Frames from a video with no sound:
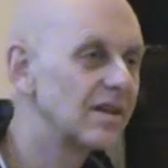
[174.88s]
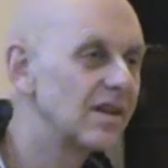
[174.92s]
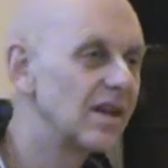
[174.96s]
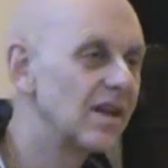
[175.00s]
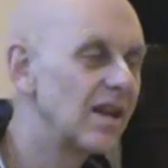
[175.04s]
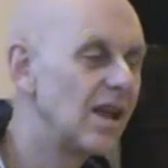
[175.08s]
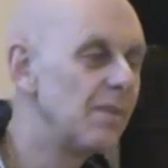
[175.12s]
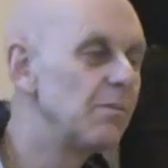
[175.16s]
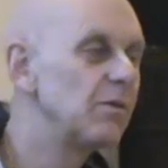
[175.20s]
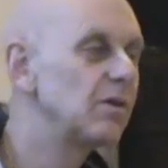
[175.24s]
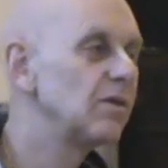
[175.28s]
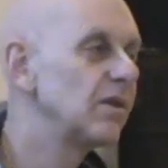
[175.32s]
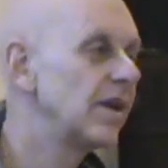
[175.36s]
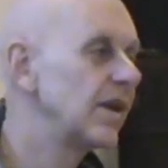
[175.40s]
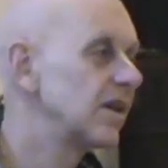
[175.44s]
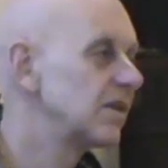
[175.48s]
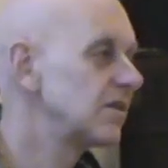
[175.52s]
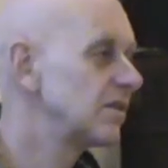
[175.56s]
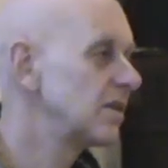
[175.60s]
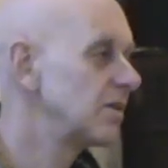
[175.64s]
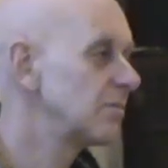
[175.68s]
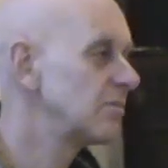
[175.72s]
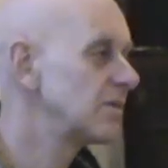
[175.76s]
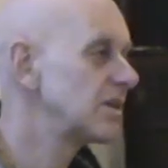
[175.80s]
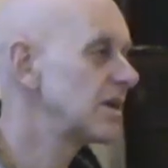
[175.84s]
emulate
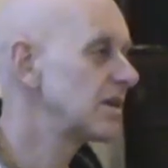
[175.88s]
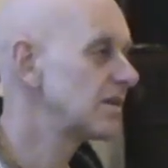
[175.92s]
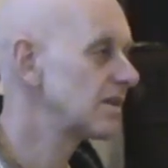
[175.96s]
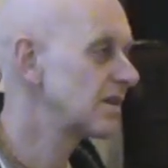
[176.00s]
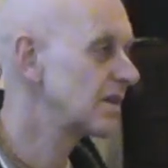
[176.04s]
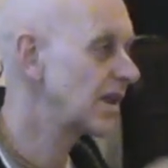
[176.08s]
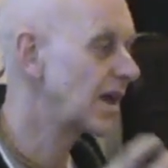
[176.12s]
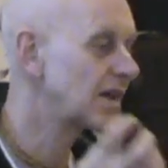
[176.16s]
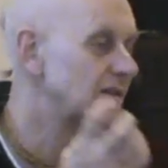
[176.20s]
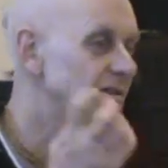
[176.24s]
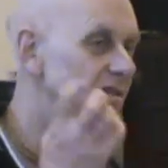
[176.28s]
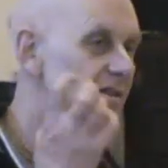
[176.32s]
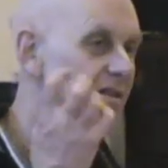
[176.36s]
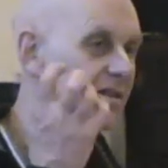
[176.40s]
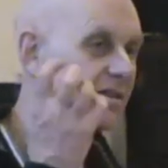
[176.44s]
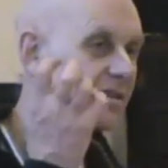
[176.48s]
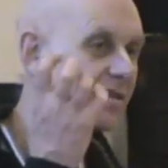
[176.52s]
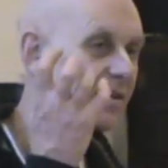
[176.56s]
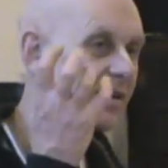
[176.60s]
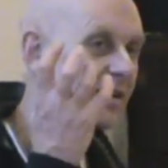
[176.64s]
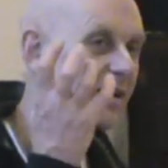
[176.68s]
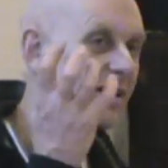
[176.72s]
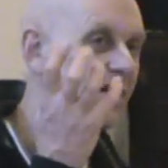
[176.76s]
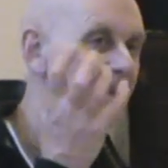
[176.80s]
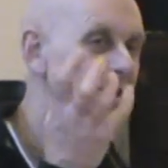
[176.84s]
them. They actually
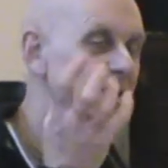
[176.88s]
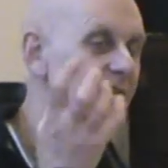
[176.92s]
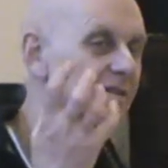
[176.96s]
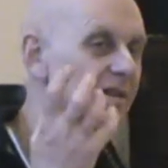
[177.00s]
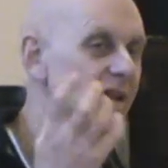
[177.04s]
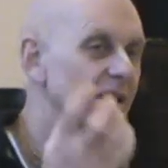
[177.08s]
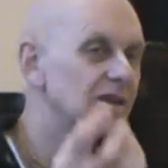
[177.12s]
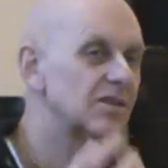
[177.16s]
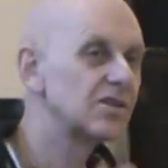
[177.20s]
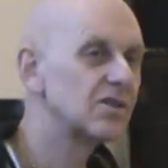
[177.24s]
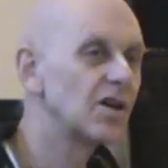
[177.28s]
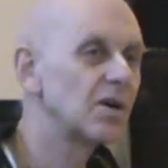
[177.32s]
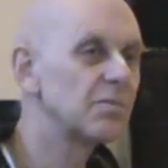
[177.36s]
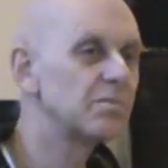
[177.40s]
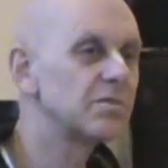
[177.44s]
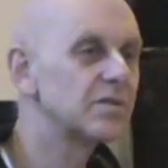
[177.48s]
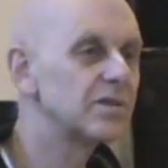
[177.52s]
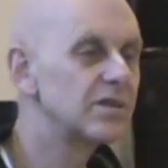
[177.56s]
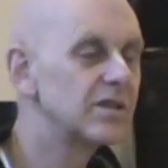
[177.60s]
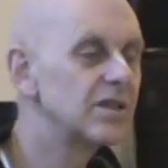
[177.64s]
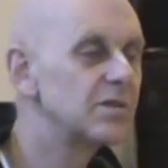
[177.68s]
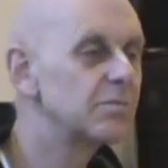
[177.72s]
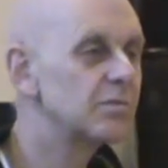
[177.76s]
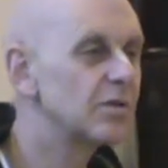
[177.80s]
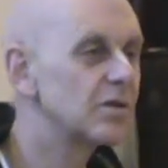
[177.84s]
adopt
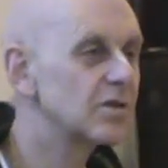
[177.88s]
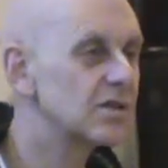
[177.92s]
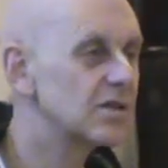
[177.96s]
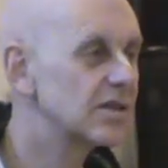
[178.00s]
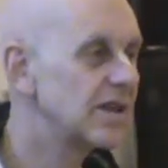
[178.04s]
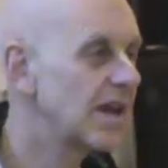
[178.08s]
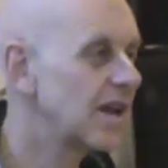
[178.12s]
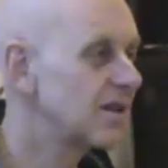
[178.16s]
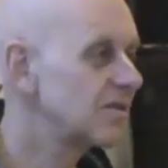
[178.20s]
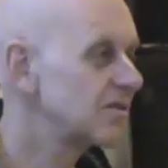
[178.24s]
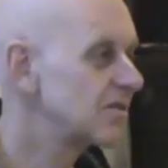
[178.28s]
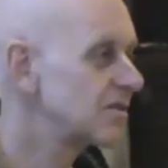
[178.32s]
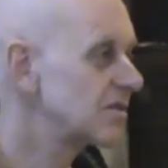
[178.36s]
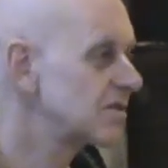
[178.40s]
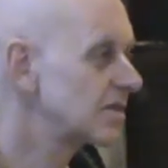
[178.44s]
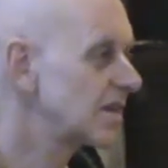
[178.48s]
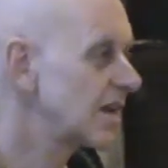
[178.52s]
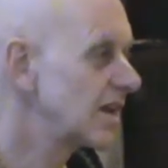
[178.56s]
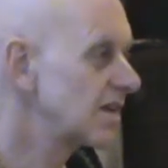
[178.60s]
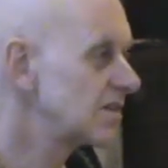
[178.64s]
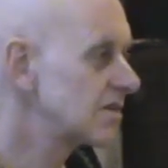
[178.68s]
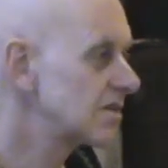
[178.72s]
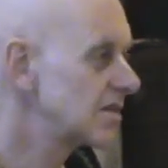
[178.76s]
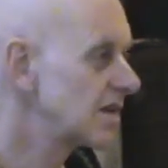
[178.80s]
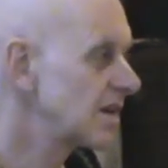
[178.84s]
these personalities
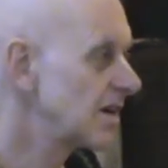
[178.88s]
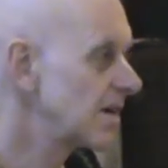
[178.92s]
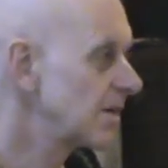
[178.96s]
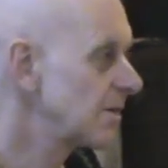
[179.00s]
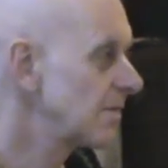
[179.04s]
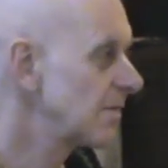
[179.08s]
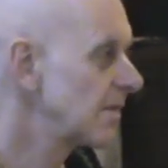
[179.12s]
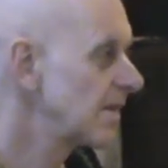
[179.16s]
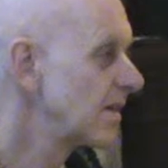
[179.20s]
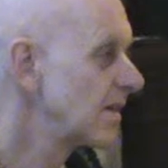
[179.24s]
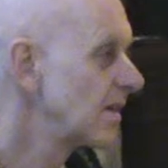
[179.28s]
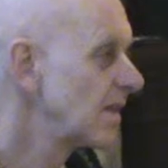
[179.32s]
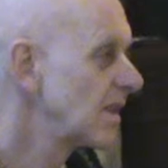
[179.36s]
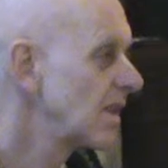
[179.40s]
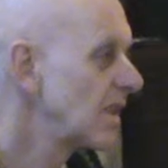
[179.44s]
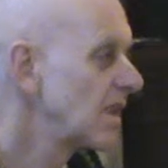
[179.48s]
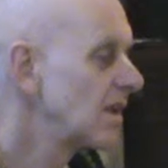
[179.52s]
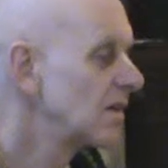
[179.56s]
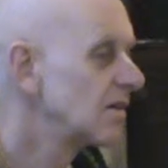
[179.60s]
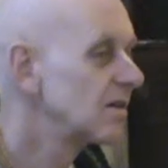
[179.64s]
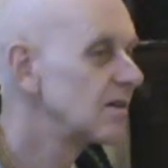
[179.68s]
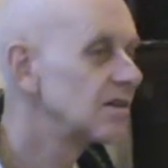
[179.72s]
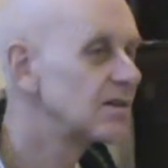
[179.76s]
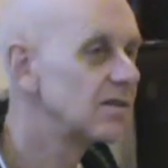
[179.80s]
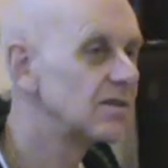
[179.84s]
as their
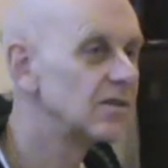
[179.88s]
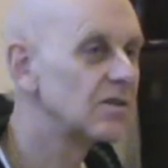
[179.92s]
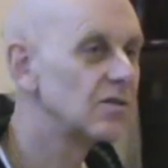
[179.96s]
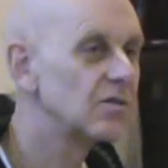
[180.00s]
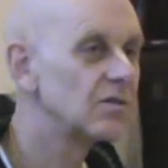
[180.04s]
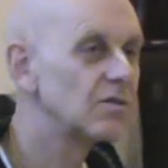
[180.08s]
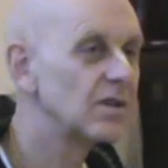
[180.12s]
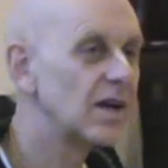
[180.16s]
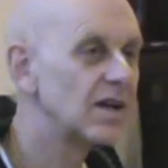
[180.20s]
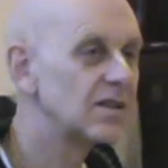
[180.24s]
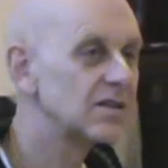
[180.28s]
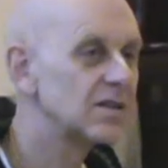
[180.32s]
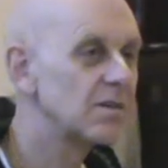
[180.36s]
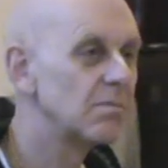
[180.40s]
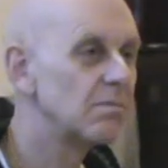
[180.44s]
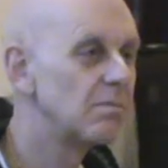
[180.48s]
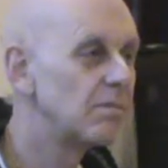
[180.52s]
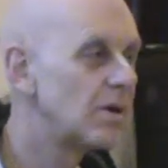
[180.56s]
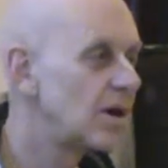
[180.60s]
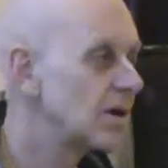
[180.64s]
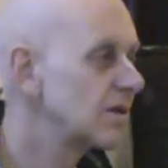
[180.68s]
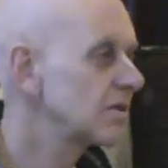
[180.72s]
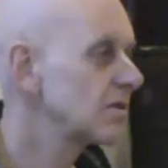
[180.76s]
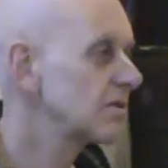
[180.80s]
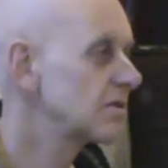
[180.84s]
as their
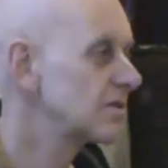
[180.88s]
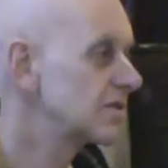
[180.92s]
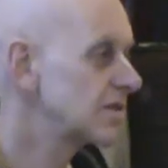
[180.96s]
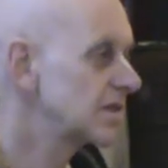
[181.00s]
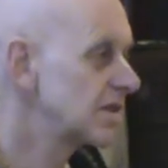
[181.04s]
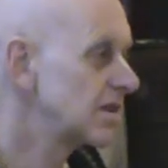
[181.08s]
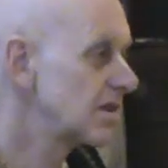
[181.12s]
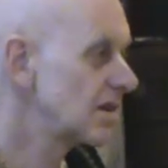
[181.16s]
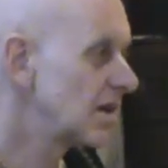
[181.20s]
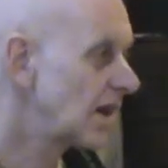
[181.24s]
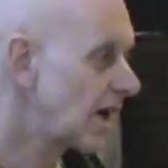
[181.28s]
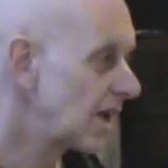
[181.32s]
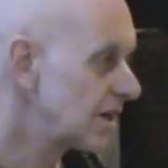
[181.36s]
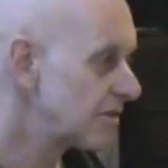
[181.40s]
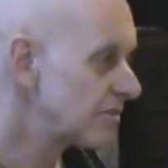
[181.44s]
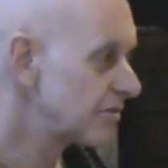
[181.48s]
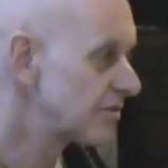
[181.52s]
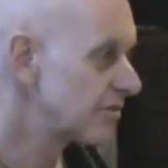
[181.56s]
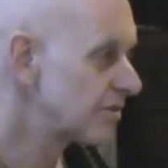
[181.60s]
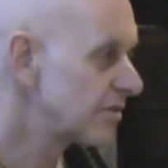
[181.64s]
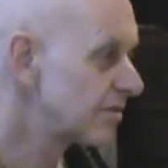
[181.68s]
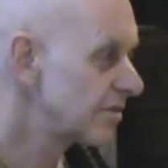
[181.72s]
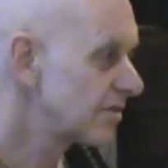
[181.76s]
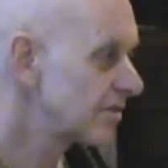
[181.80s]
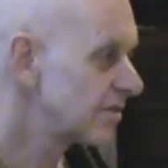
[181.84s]
models in
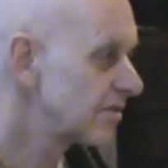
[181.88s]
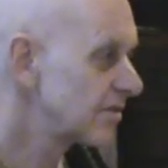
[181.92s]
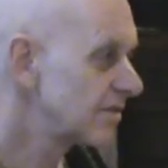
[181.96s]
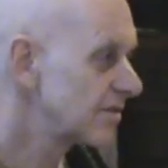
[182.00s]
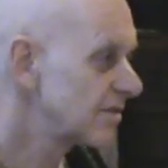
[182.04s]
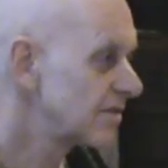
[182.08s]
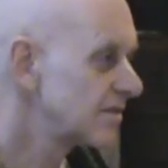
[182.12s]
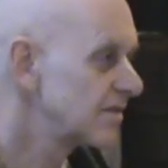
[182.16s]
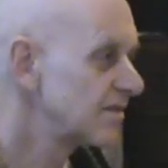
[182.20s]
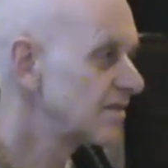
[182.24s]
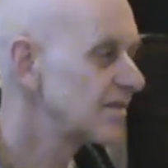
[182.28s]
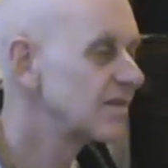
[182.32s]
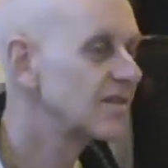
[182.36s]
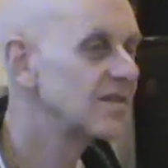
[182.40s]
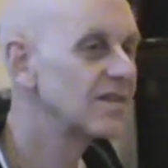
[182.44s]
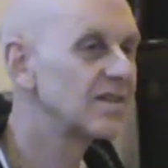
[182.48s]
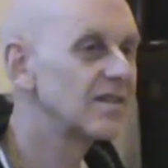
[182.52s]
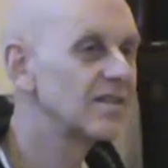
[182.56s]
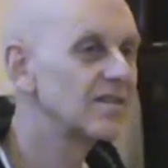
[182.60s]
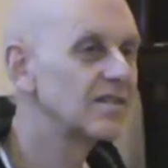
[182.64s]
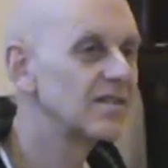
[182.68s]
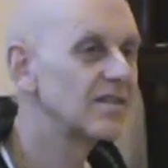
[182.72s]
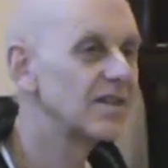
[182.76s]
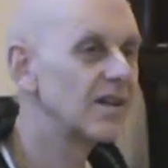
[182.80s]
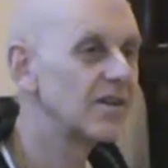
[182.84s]
life.
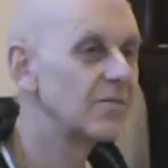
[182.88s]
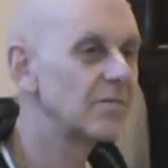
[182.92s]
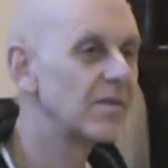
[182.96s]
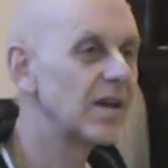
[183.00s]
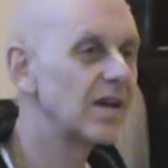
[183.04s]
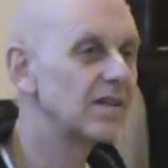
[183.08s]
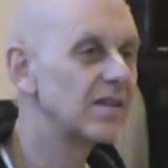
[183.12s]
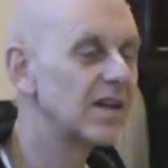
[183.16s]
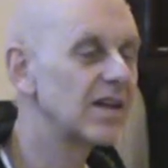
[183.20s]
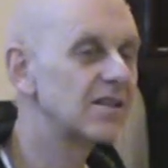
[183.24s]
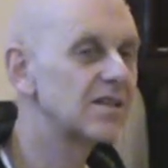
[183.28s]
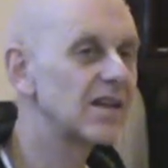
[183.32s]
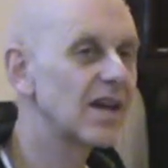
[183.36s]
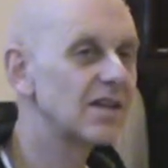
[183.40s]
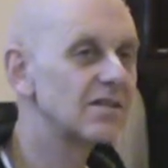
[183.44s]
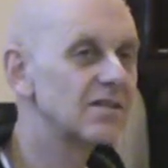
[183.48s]
And that's